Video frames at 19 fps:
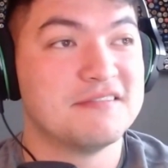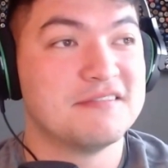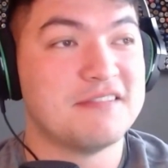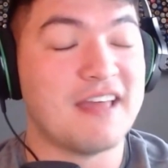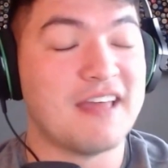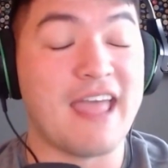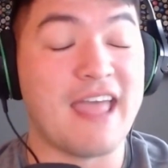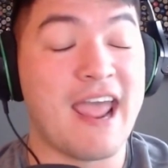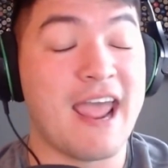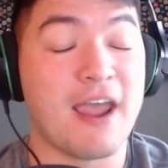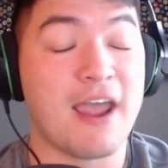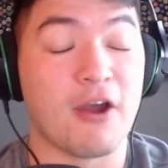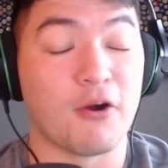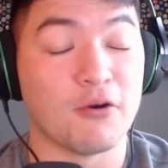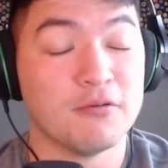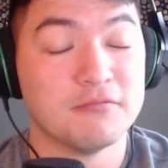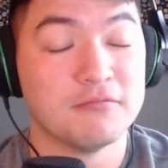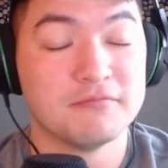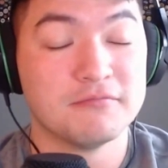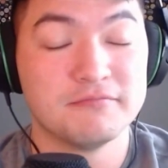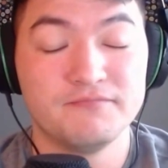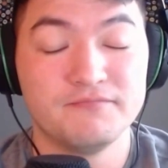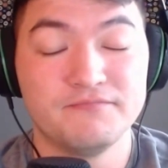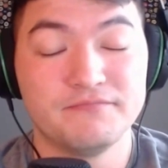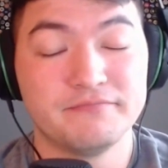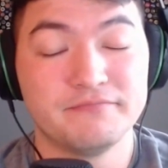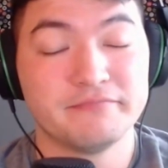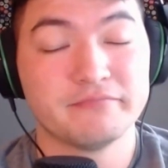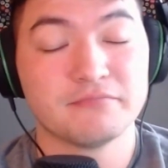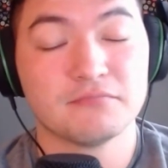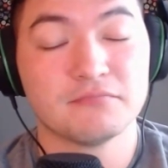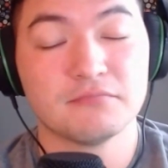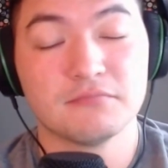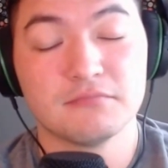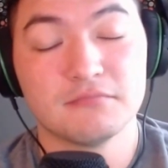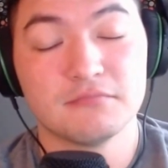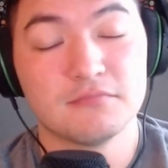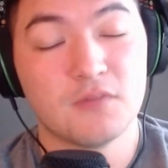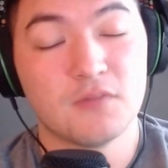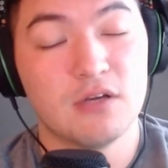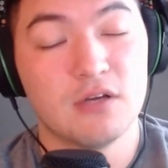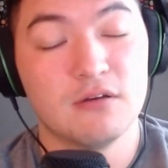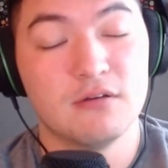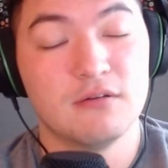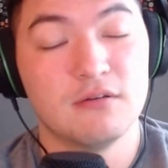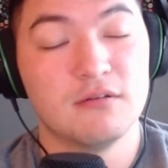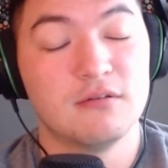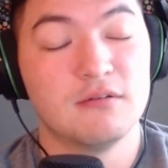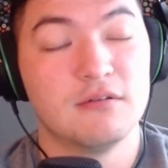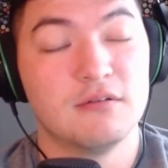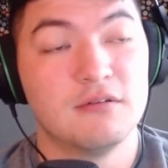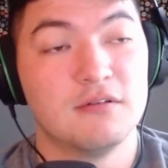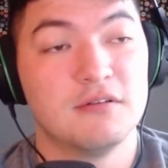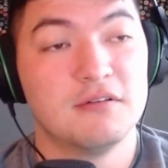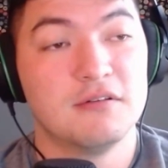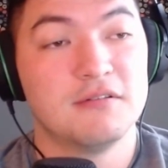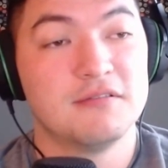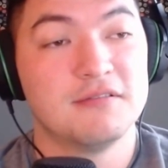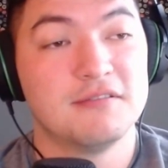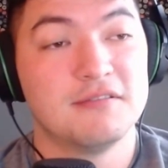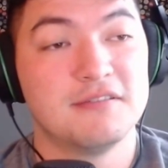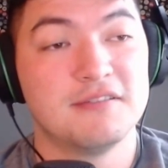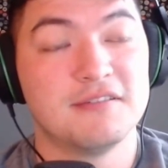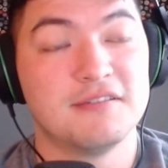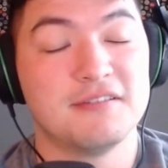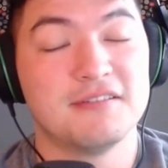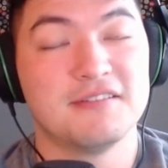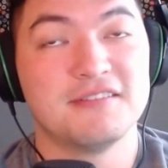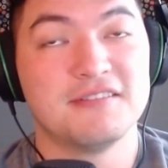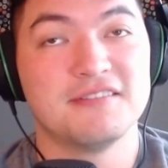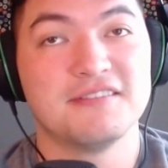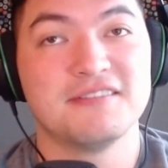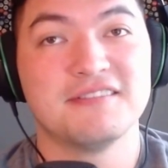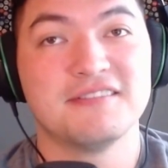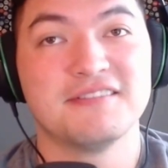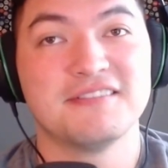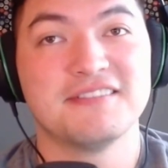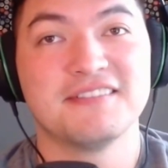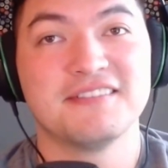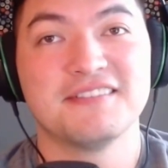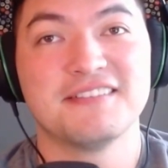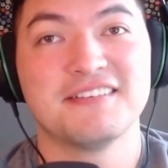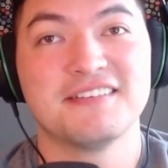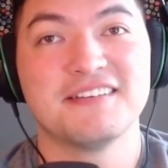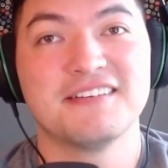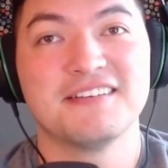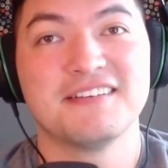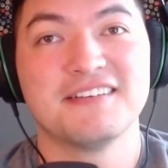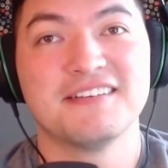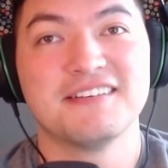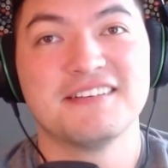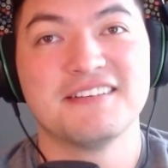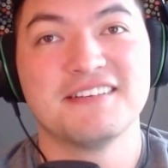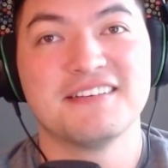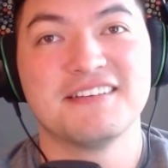The person shown says nothing.